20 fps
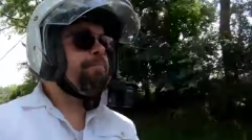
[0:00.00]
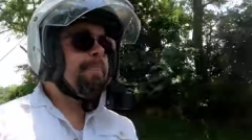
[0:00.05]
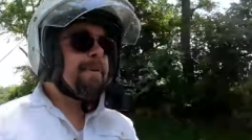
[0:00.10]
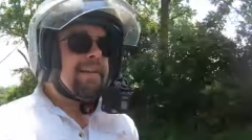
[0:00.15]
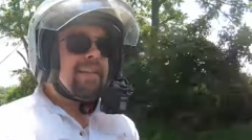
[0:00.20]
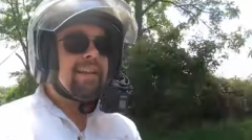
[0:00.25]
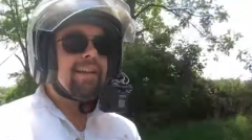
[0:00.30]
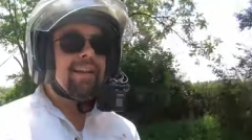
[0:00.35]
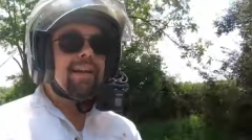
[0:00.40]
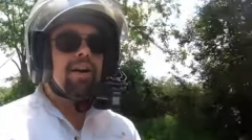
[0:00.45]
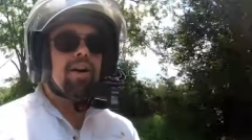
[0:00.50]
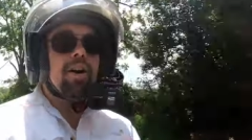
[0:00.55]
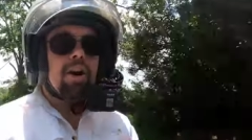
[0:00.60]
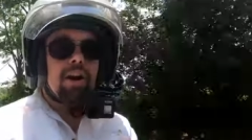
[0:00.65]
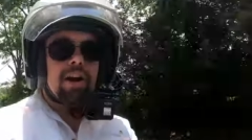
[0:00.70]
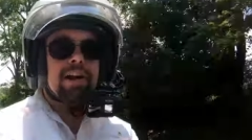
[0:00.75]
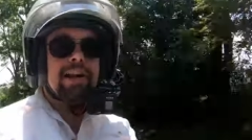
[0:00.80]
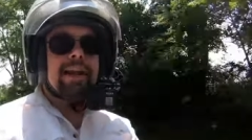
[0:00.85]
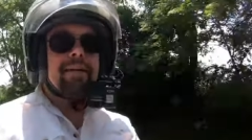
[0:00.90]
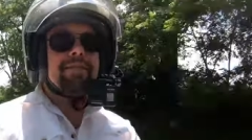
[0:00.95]
Basically a
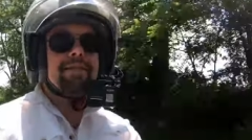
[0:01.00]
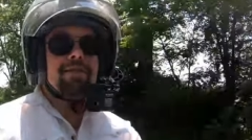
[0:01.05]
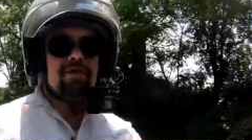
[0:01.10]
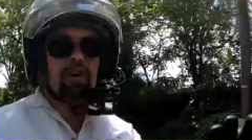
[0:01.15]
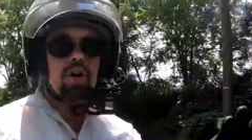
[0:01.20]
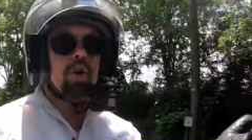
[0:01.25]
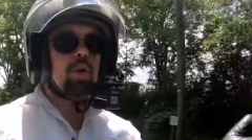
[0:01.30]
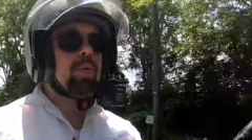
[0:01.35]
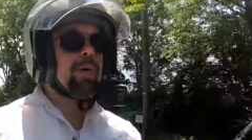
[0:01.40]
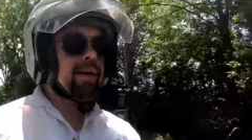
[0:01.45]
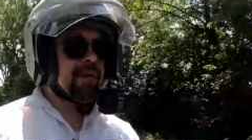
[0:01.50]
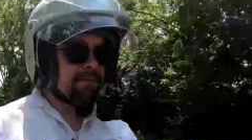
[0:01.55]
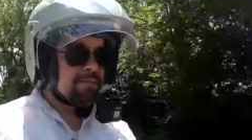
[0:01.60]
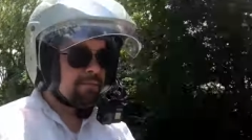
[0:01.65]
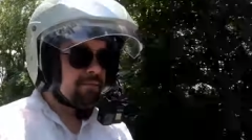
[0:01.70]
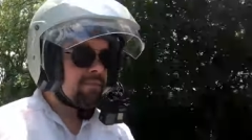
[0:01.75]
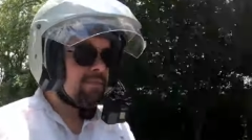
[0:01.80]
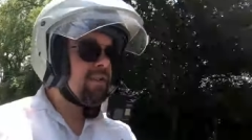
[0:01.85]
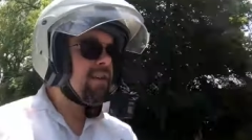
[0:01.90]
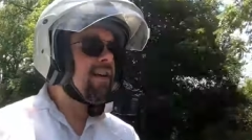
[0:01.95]
Harley Davidson Goldwing.
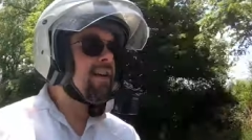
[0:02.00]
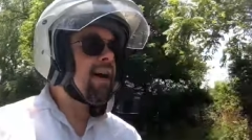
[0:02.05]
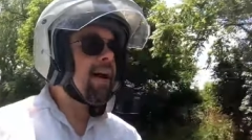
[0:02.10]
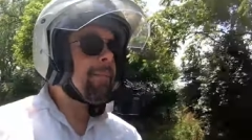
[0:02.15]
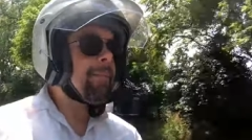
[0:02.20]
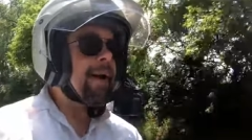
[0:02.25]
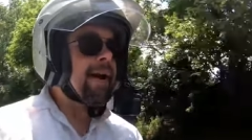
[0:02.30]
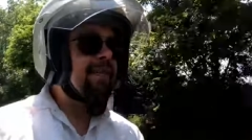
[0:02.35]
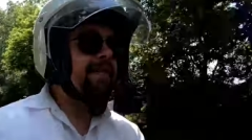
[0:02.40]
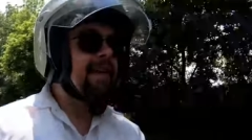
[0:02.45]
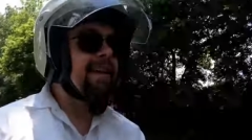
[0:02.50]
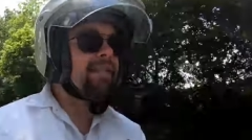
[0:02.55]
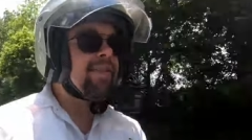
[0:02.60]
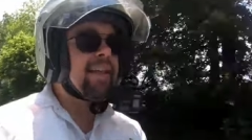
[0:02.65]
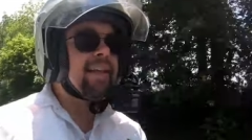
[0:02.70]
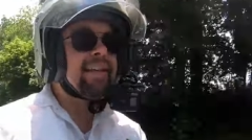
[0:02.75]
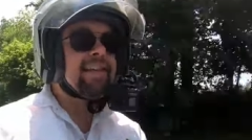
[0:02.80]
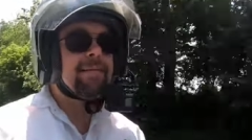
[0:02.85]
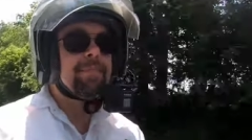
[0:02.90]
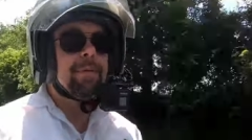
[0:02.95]
A bike like
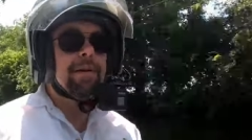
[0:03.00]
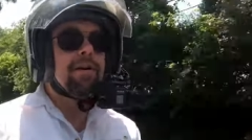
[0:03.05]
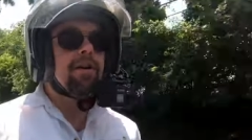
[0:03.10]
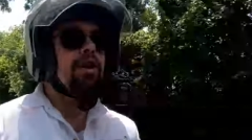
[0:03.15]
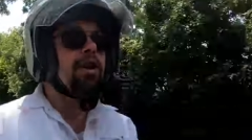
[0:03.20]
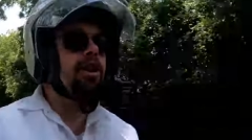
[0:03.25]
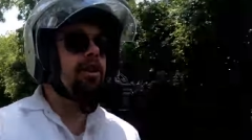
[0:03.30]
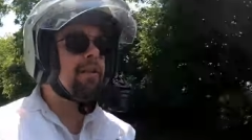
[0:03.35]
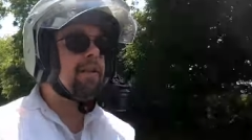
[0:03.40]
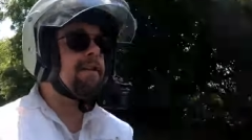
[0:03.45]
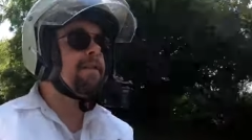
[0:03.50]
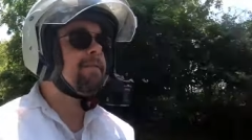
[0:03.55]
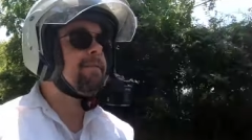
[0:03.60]
this, but a Harley.